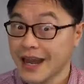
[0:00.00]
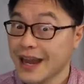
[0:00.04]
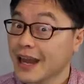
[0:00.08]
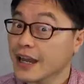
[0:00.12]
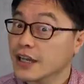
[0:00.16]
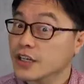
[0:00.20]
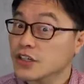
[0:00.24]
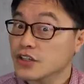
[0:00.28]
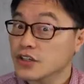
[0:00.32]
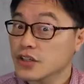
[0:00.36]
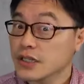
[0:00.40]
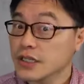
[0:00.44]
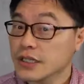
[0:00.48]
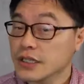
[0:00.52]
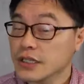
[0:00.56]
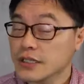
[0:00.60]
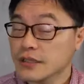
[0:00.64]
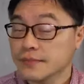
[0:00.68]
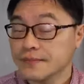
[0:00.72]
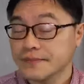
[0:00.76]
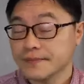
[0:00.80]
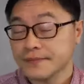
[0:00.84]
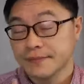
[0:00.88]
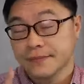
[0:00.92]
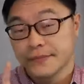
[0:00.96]

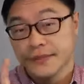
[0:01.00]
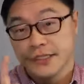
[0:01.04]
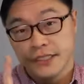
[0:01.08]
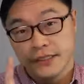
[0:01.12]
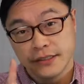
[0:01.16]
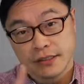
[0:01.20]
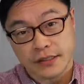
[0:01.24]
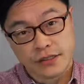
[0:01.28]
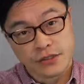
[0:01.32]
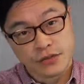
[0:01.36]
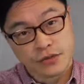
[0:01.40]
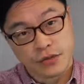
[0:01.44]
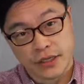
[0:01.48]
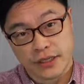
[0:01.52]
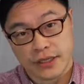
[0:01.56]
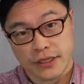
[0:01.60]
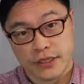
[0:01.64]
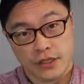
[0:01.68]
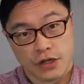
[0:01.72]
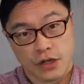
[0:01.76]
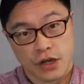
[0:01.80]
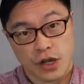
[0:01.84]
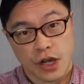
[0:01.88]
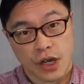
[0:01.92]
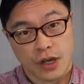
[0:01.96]
Actually, it does
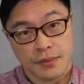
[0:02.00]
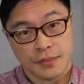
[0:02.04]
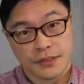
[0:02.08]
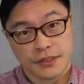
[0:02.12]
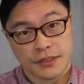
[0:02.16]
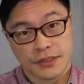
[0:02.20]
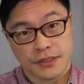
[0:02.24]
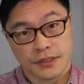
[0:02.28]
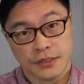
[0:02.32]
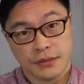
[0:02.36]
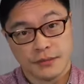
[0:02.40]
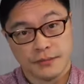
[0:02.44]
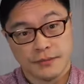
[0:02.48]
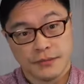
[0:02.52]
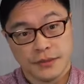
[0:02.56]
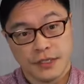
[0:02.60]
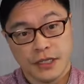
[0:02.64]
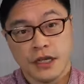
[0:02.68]
quite the opposite.